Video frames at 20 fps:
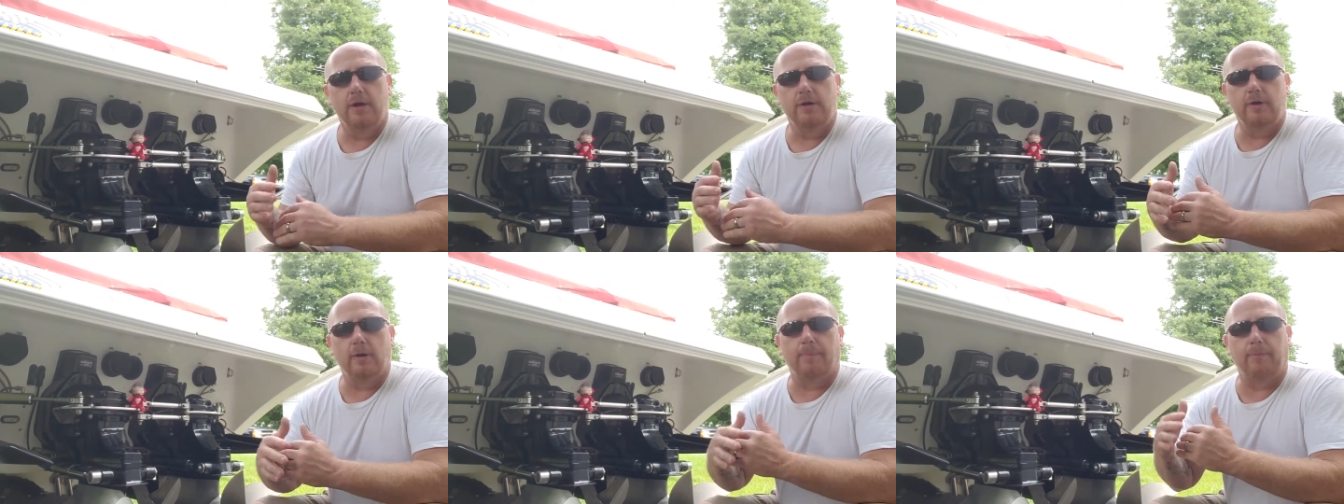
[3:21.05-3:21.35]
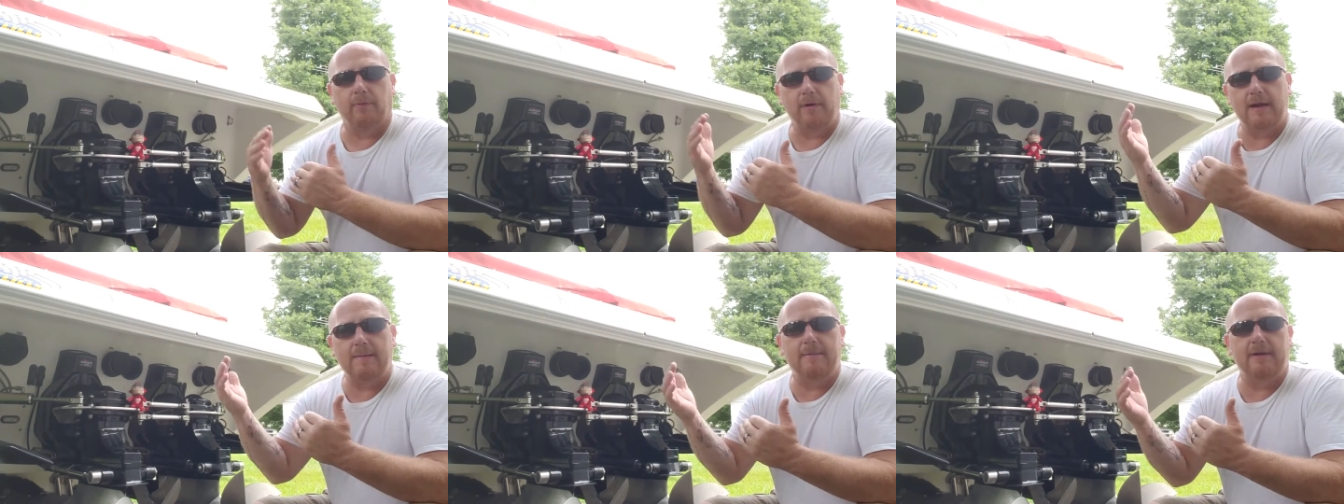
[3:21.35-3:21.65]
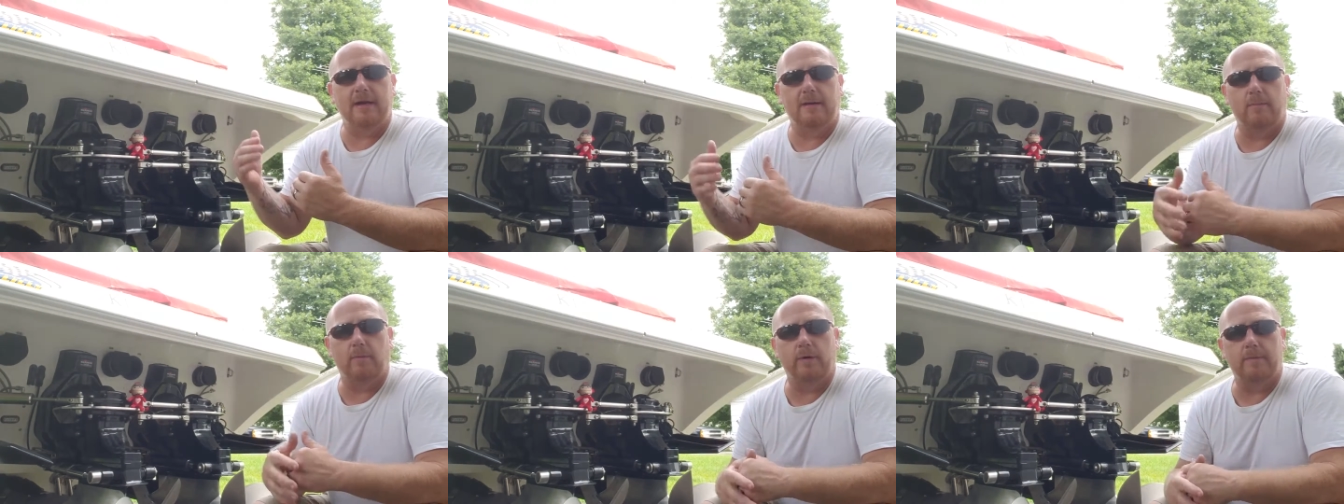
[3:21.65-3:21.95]
your
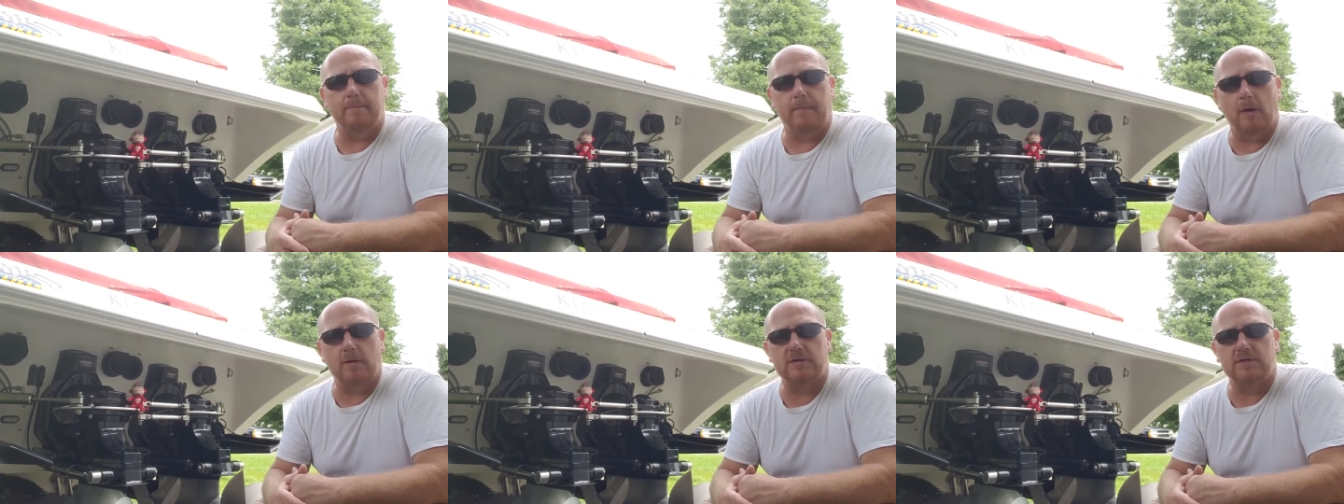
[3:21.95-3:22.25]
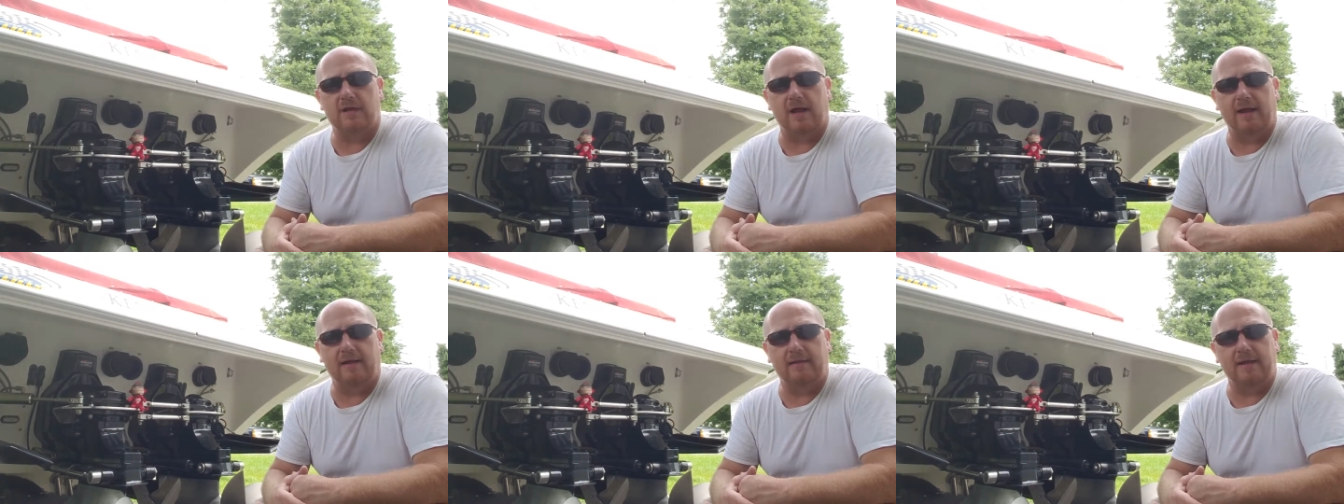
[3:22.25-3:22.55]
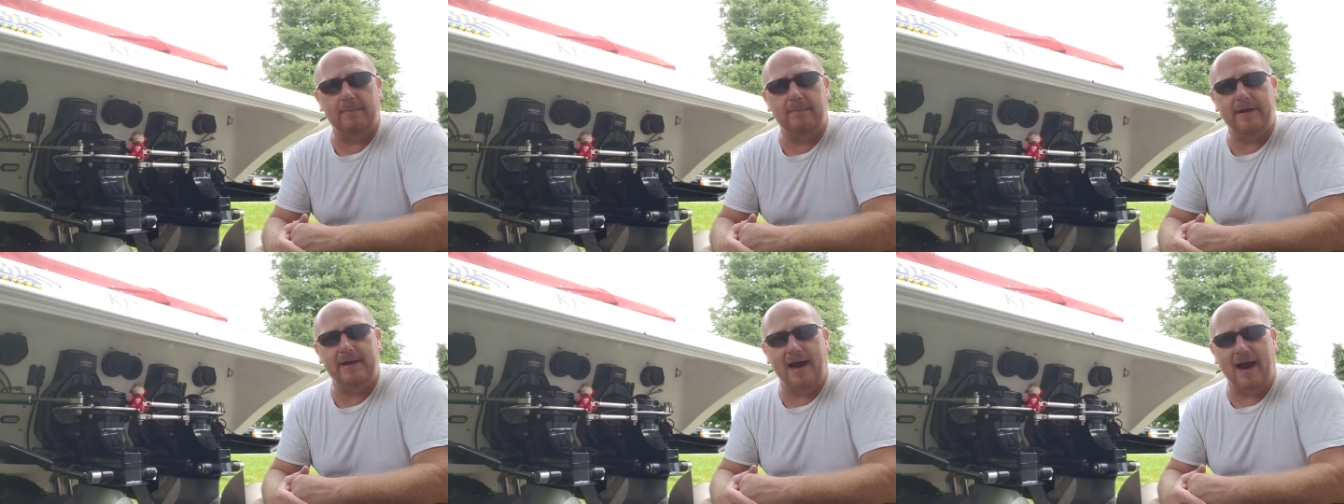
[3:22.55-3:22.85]
premium would most
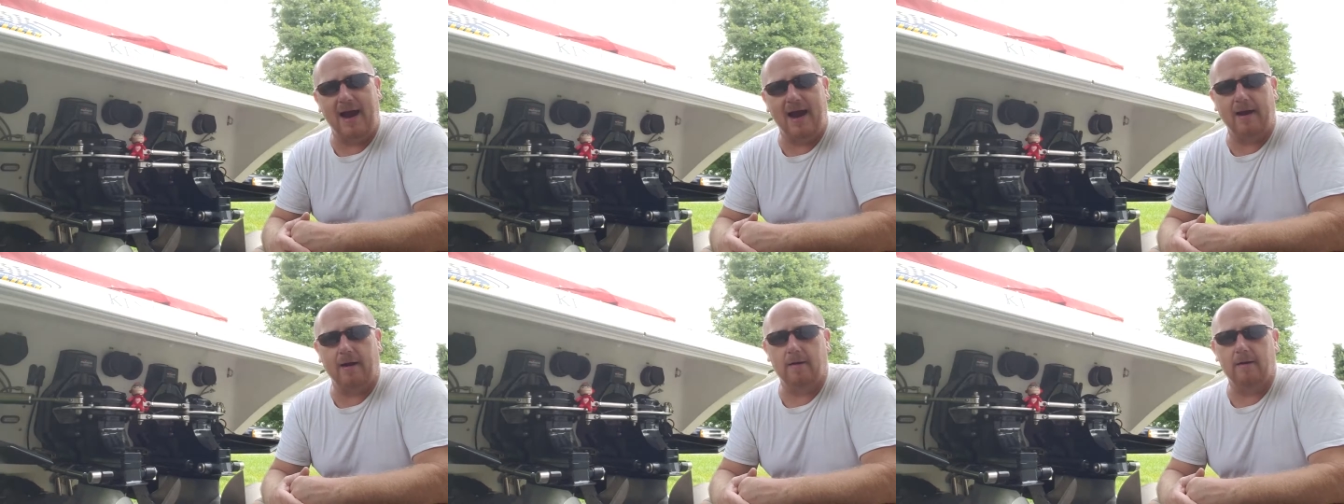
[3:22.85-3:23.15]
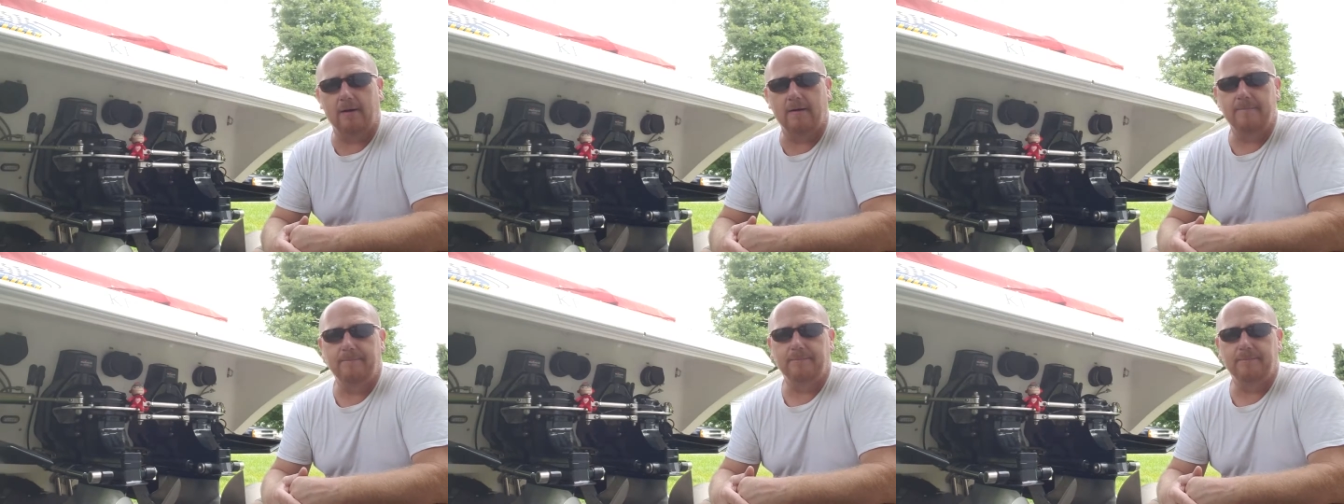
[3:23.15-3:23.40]
likely be higher.